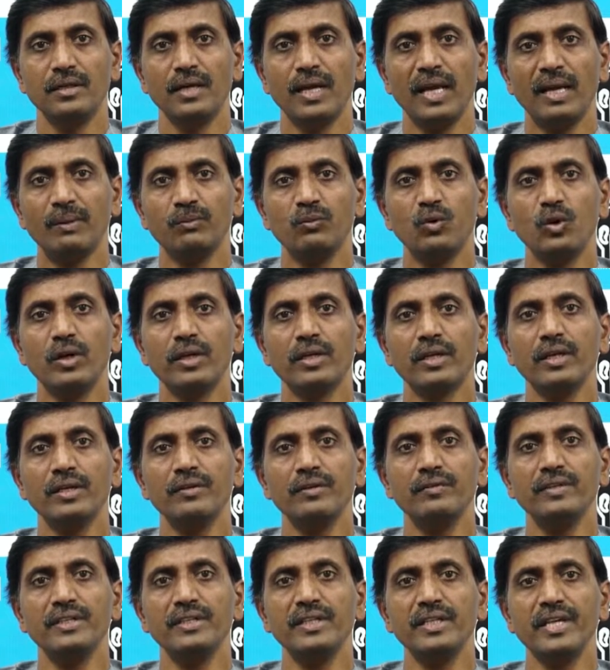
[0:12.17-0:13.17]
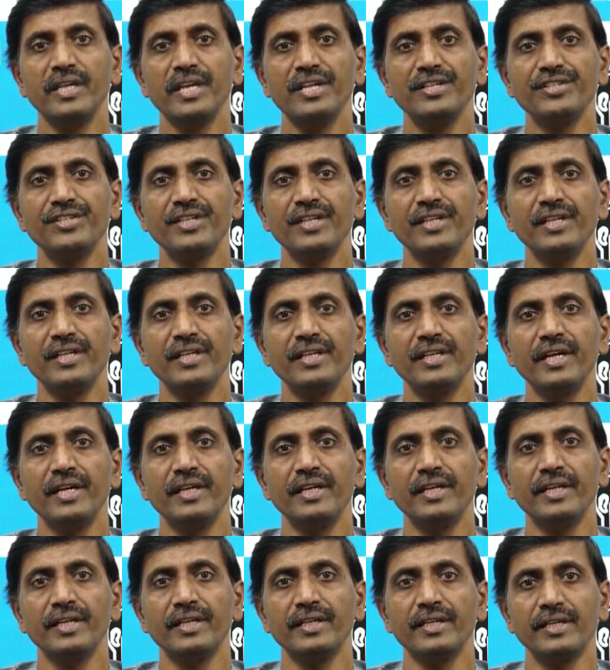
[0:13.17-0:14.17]
I am working with the Asian
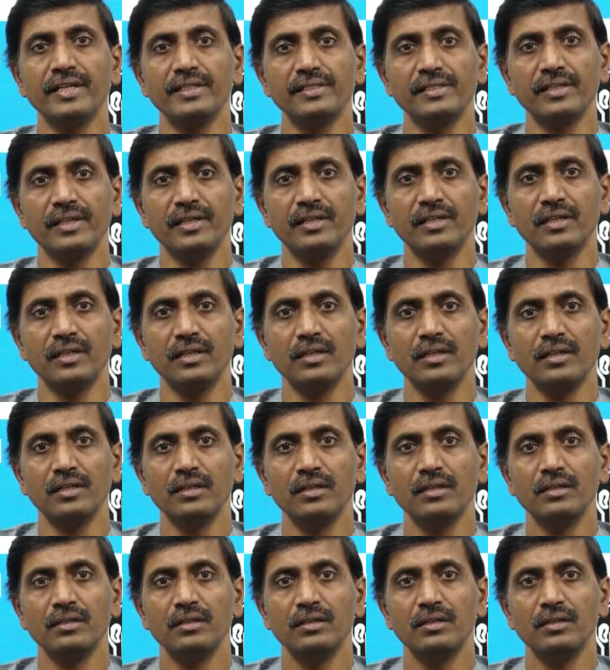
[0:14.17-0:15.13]
ENT Care Center